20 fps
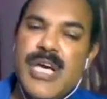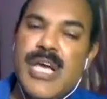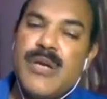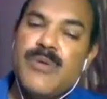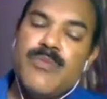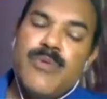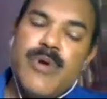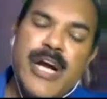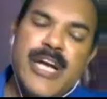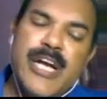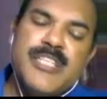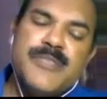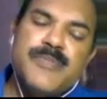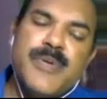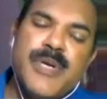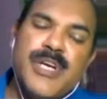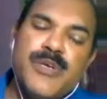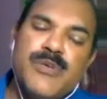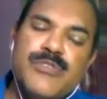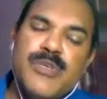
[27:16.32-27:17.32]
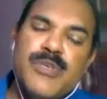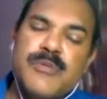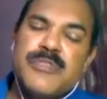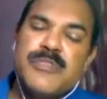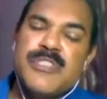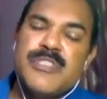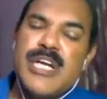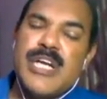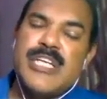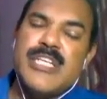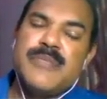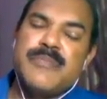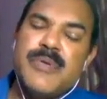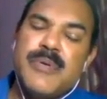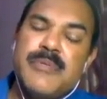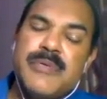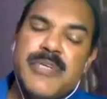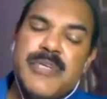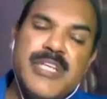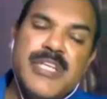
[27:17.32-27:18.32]
There are widespread use of starting
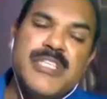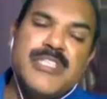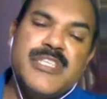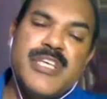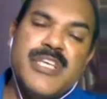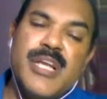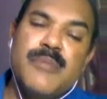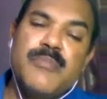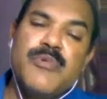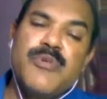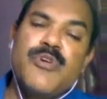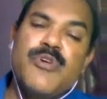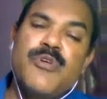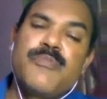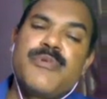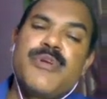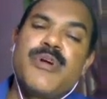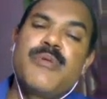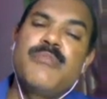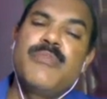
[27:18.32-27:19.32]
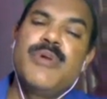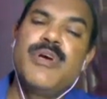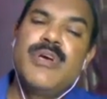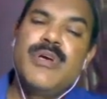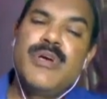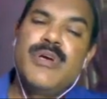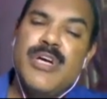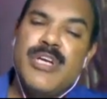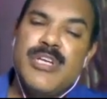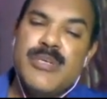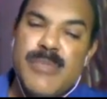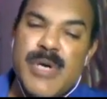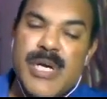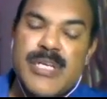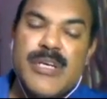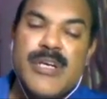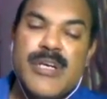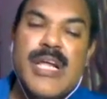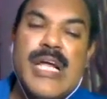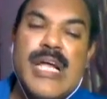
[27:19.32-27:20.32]
from tennis elbow, from
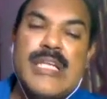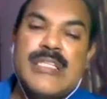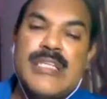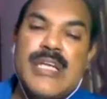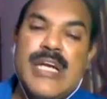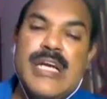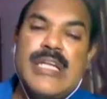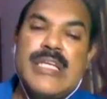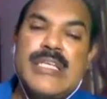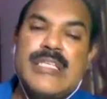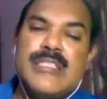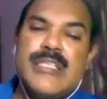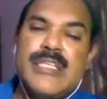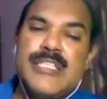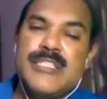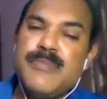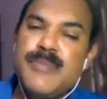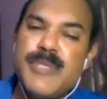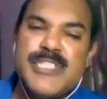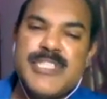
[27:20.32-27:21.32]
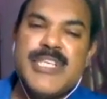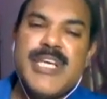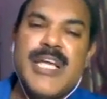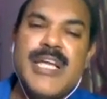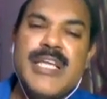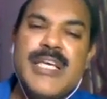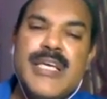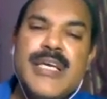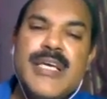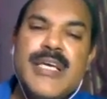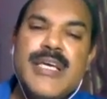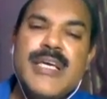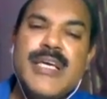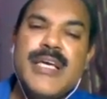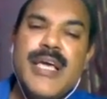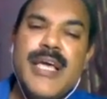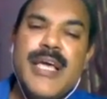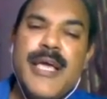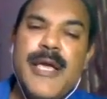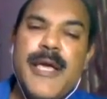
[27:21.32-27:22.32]
rheumatoid arthritis. It's basically
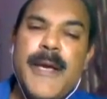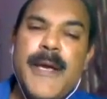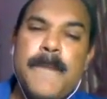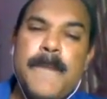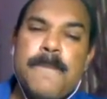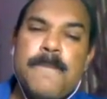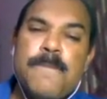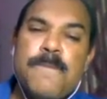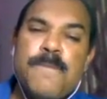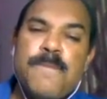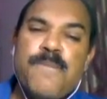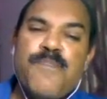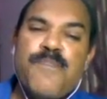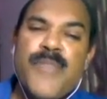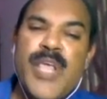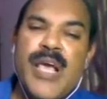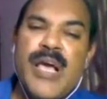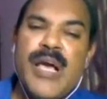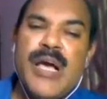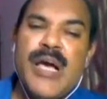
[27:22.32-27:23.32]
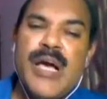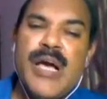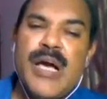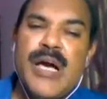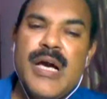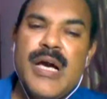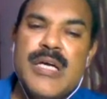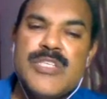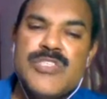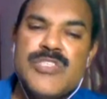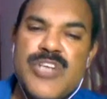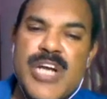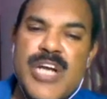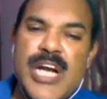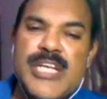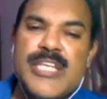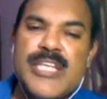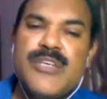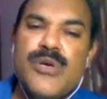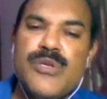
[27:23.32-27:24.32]
a uh,
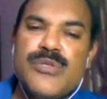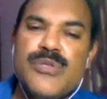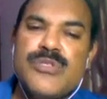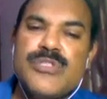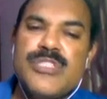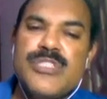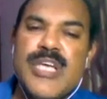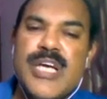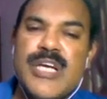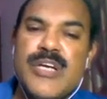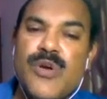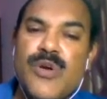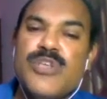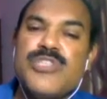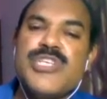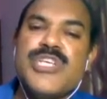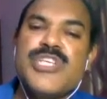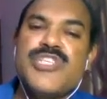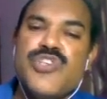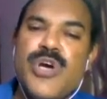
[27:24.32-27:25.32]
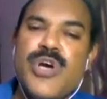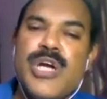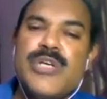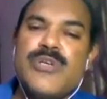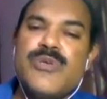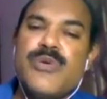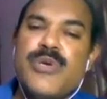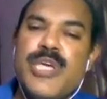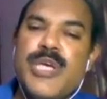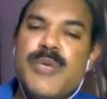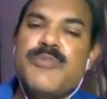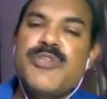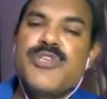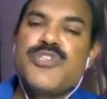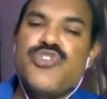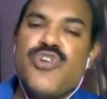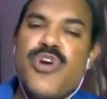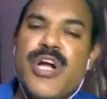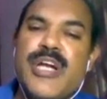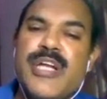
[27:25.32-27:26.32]
static orthosis across a joint to keep
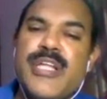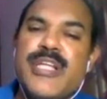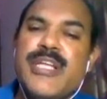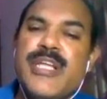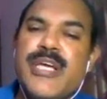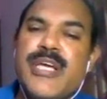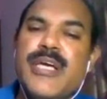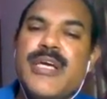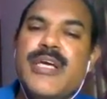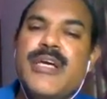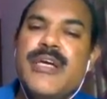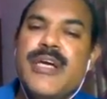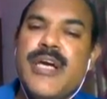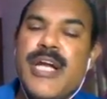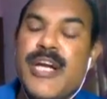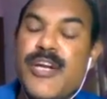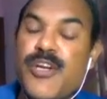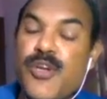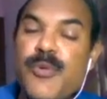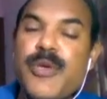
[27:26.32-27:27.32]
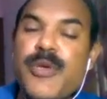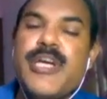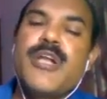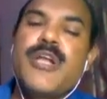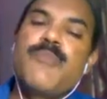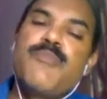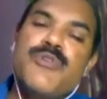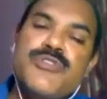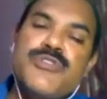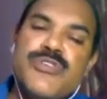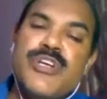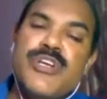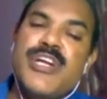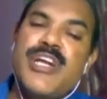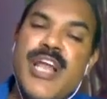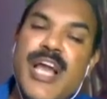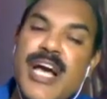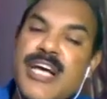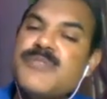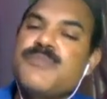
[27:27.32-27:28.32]
the joint in a anatomical position,
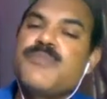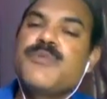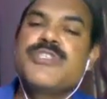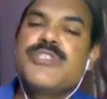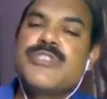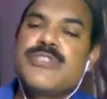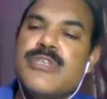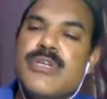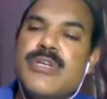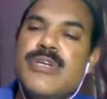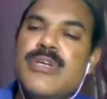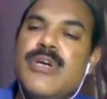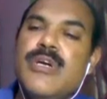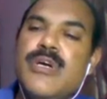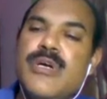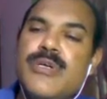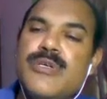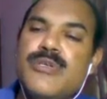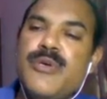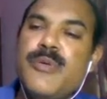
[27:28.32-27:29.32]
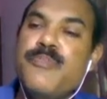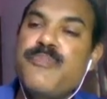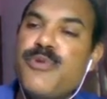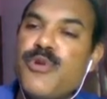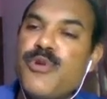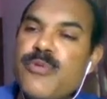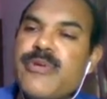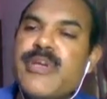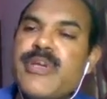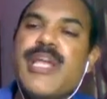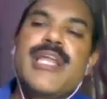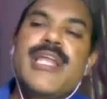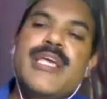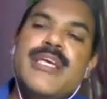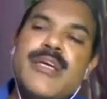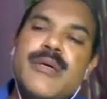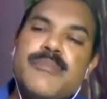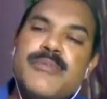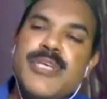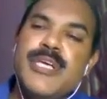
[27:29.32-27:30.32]
relaxed position to improve
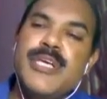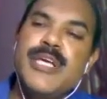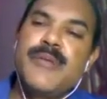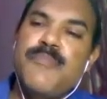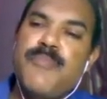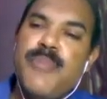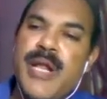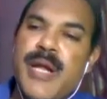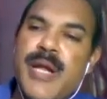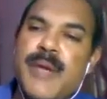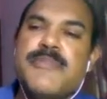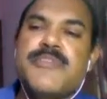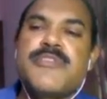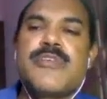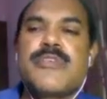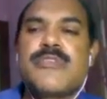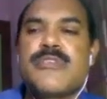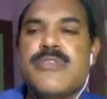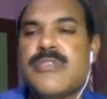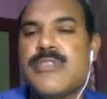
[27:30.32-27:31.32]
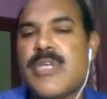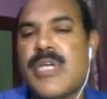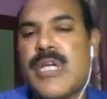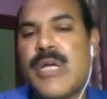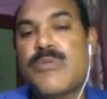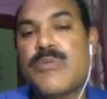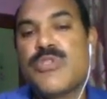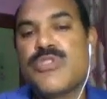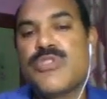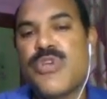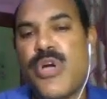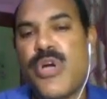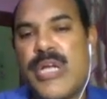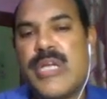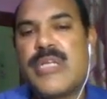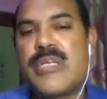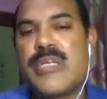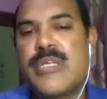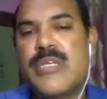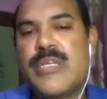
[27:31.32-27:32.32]
healing of the inflamed structures around the
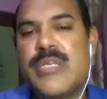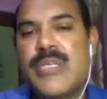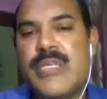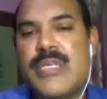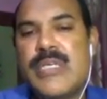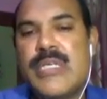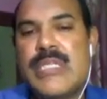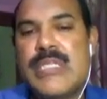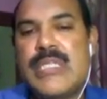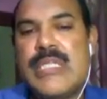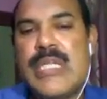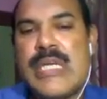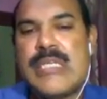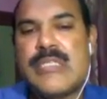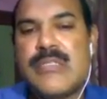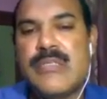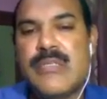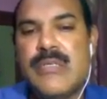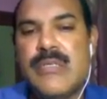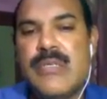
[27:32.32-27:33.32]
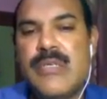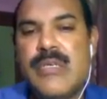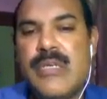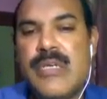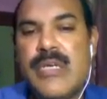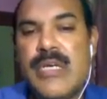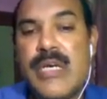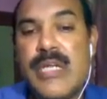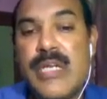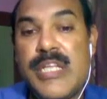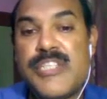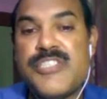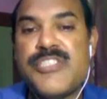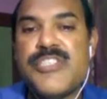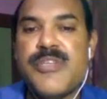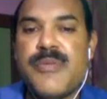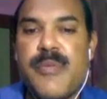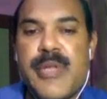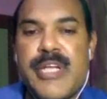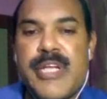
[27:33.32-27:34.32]
joint. That's the
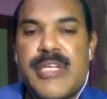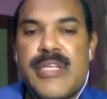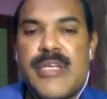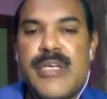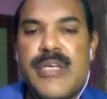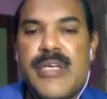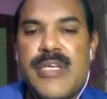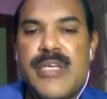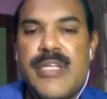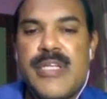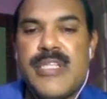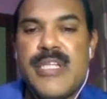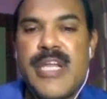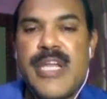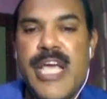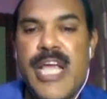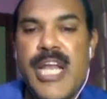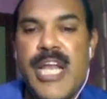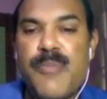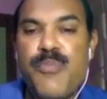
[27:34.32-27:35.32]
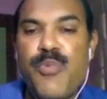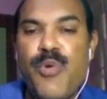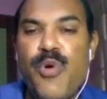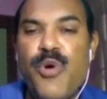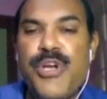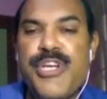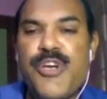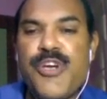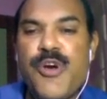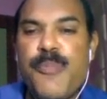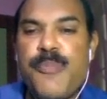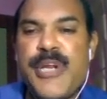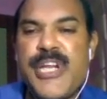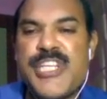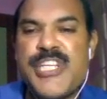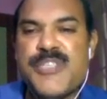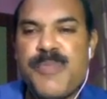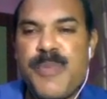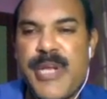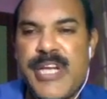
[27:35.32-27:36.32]
wrist splint. Then elbow
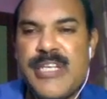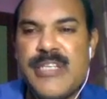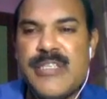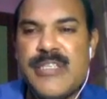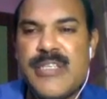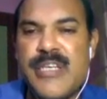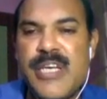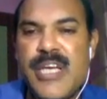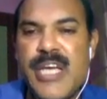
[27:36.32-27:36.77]
neoprene splint.